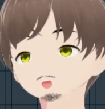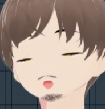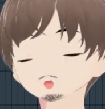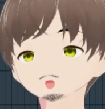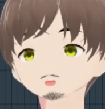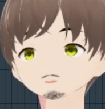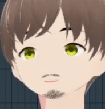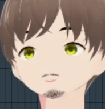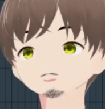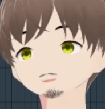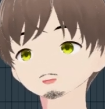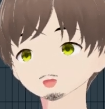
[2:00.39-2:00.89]

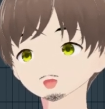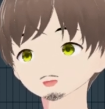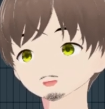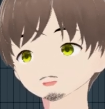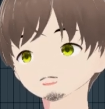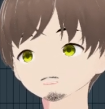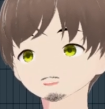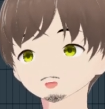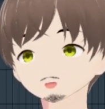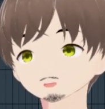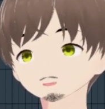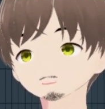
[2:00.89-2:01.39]
Join my
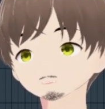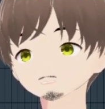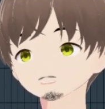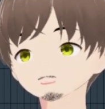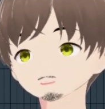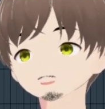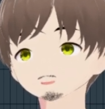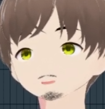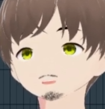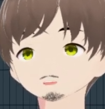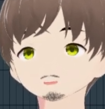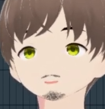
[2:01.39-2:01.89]
Discord
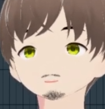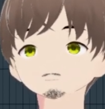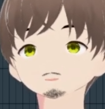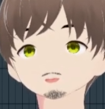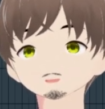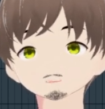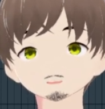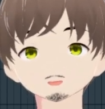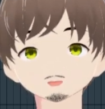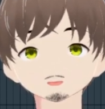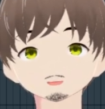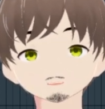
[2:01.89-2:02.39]
server. There's
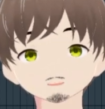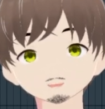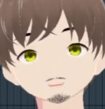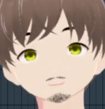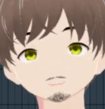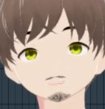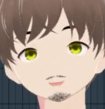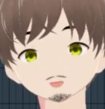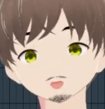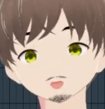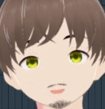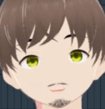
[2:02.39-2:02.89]
a
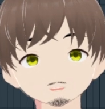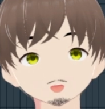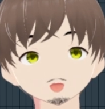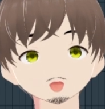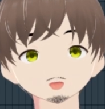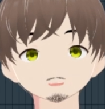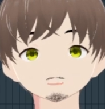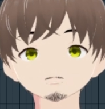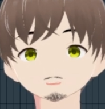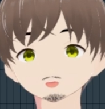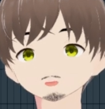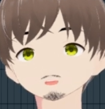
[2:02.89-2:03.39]
tab my
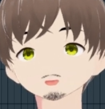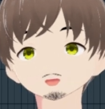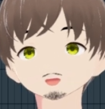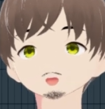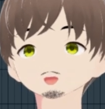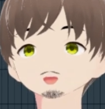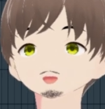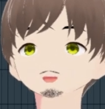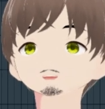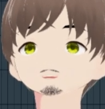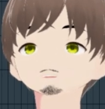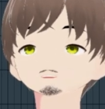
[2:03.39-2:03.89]
server called
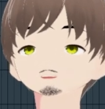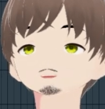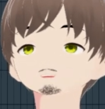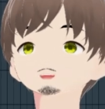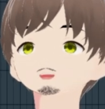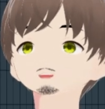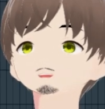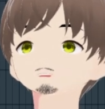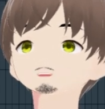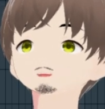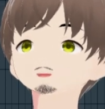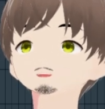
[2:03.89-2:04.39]

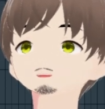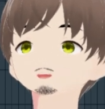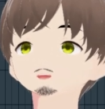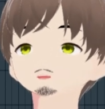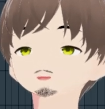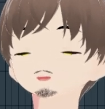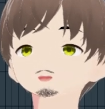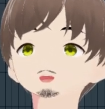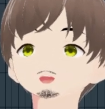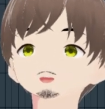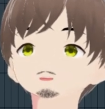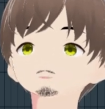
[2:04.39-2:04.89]

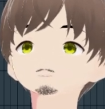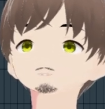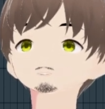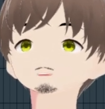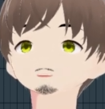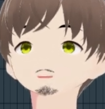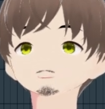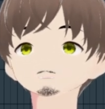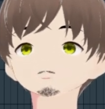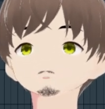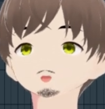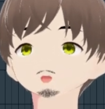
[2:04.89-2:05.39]
#engineering, and
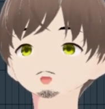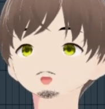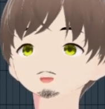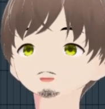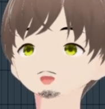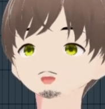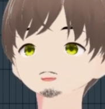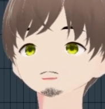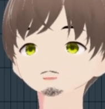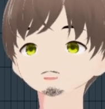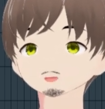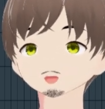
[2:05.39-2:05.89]
that's where I'm gonna
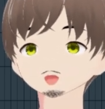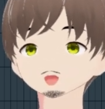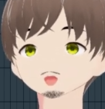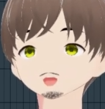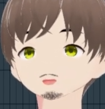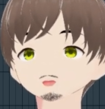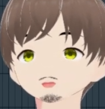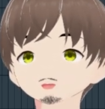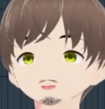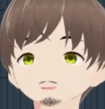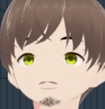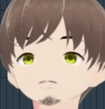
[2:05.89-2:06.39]
drop
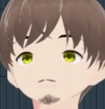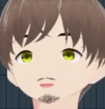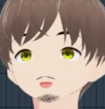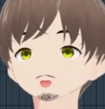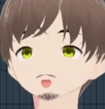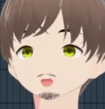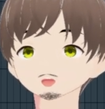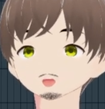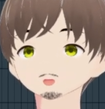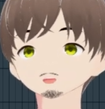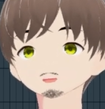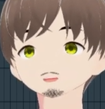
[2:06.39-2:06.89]
this
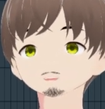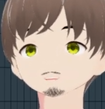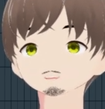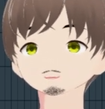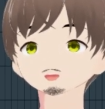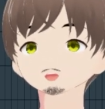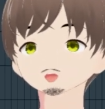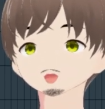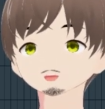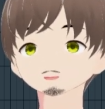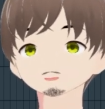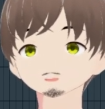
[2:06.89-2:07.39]
vocal chain. I'm
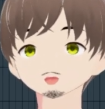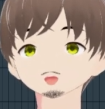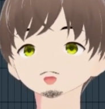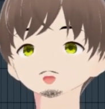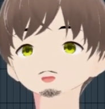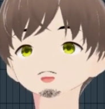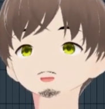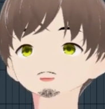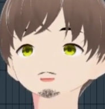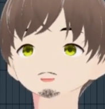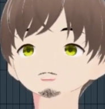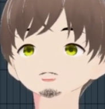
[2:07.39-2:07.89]
gonna drop it
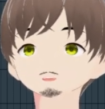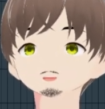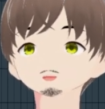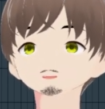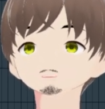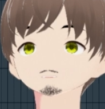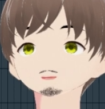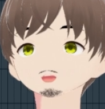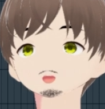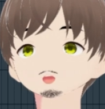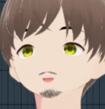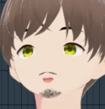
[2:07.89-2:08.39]
in there. It
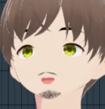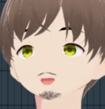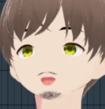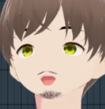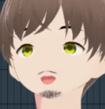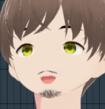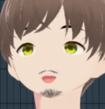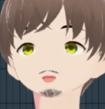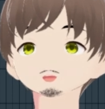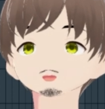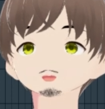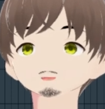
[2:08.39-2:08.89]
should look
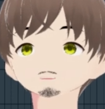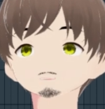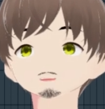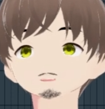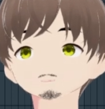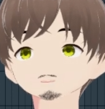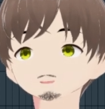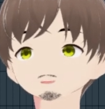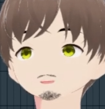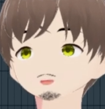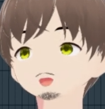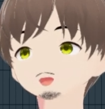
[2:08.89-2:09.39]
like this. You
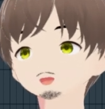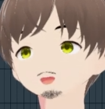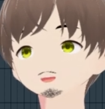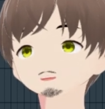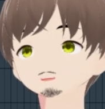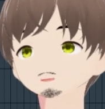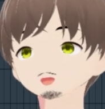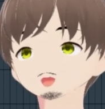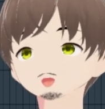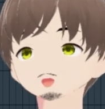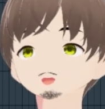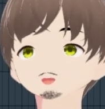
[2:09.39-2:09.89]
drag and
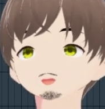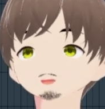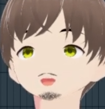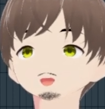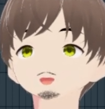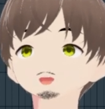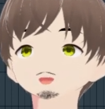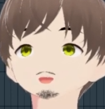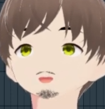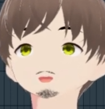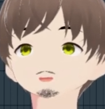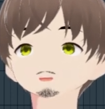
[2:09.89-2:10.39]
drop it into
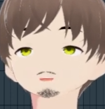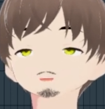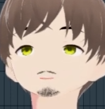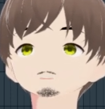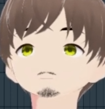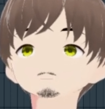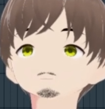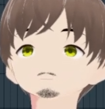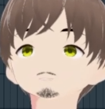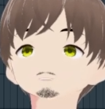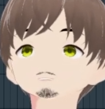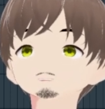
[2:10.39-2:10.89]
here
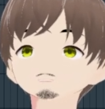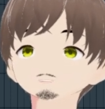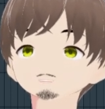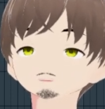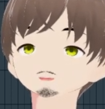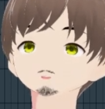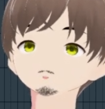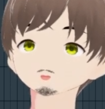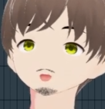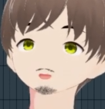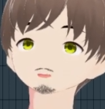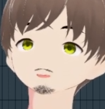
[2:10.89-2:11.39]
and
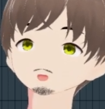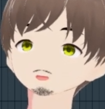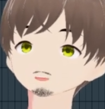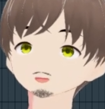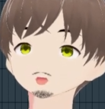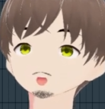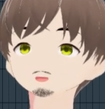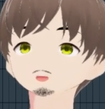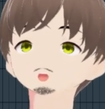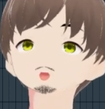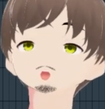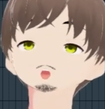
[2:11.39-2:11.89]
you can
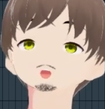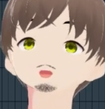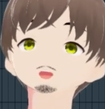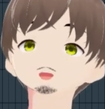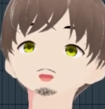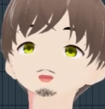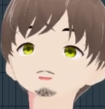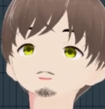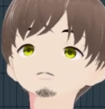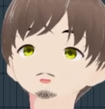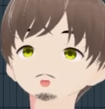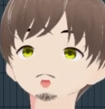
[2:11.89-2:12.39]
follow along,
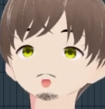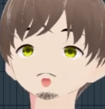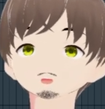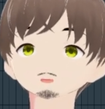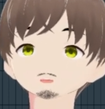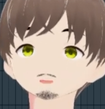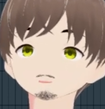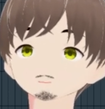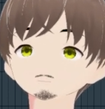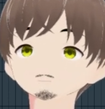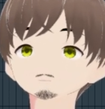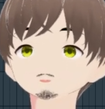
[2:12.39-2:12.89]
or
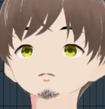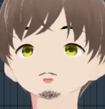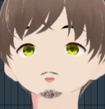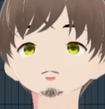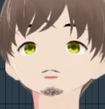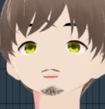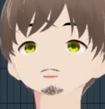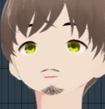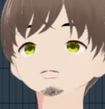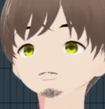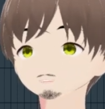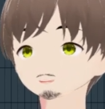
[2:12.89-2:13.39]
you can
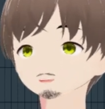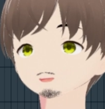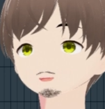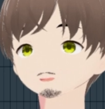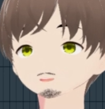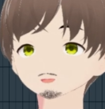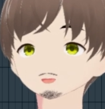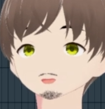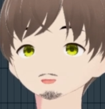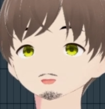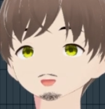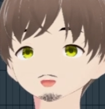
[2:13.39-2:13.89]
add
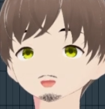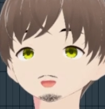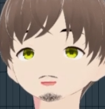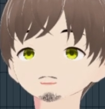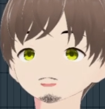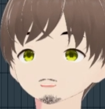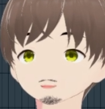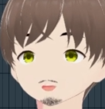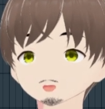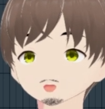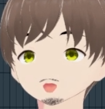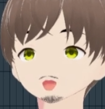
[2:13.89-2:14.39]
everything and
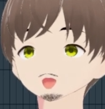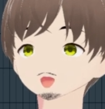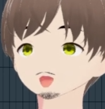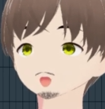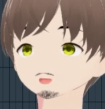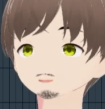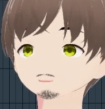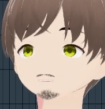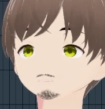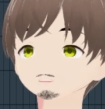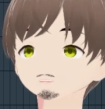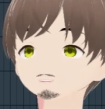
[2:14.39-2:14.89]
just
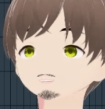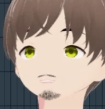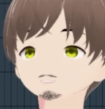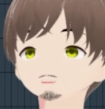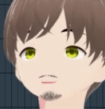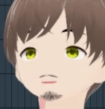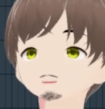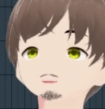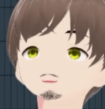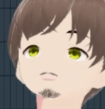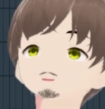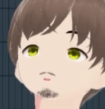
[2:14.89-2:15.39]
pause
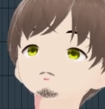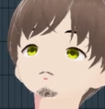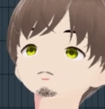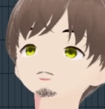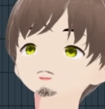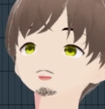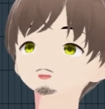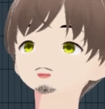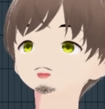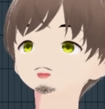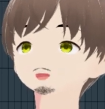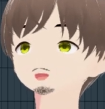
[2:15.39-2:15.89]
and do
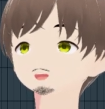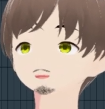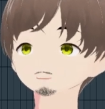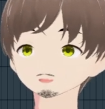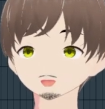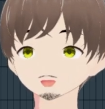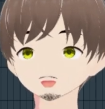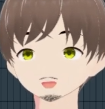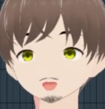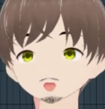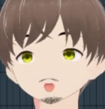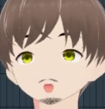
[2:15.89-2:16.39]
everything as I
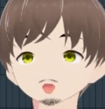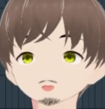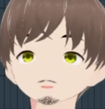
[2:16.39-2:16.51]
go.